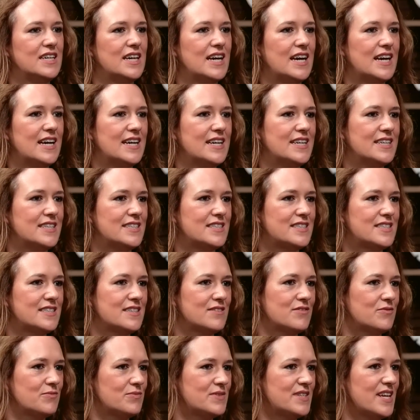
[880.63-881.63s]
And
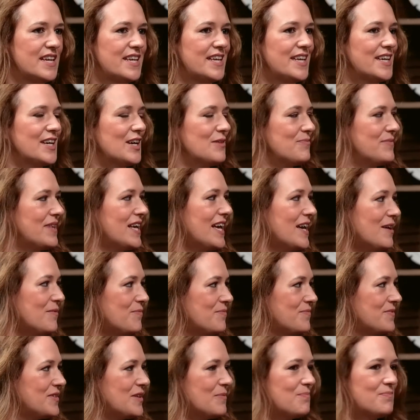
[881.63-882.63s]
taking up
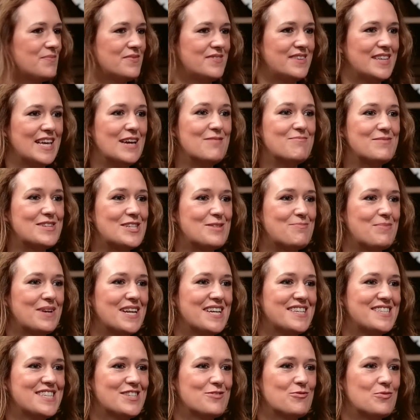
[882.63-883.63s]
the empty
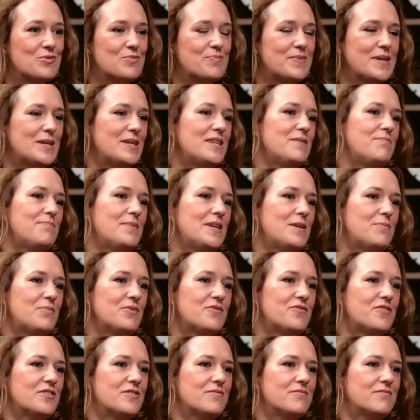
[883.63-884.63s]
places will be
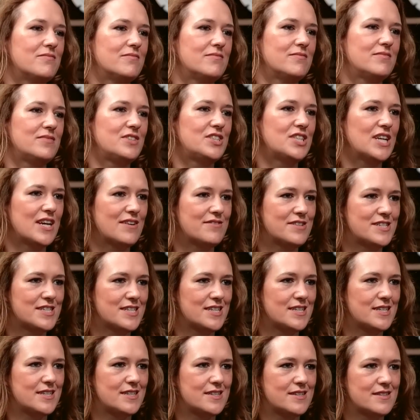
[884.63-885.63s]
people from
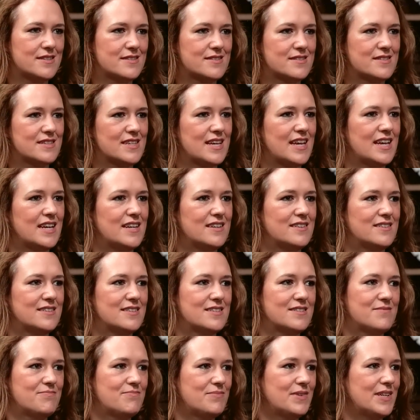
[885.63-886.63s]
charities and,